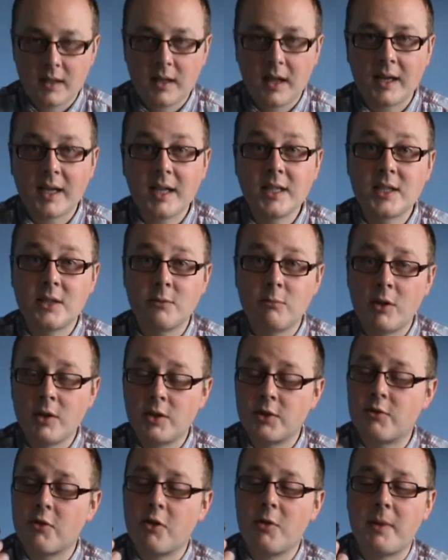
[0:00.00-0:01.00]
I guess the
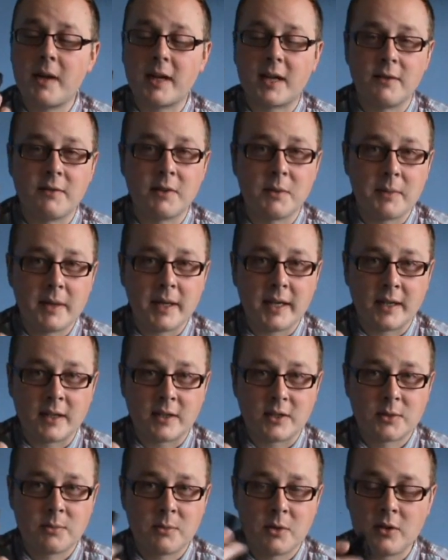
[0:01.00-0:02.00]
one drawback of it being
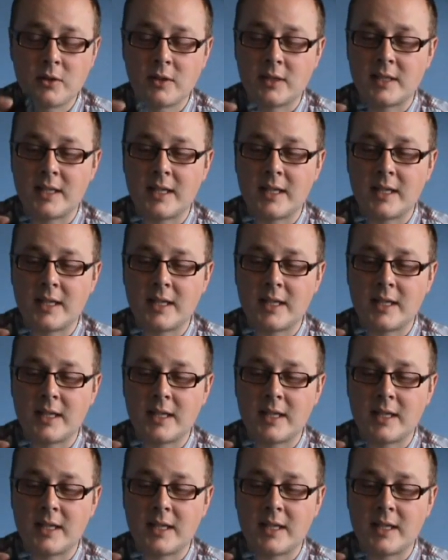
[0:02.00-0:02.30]
as small as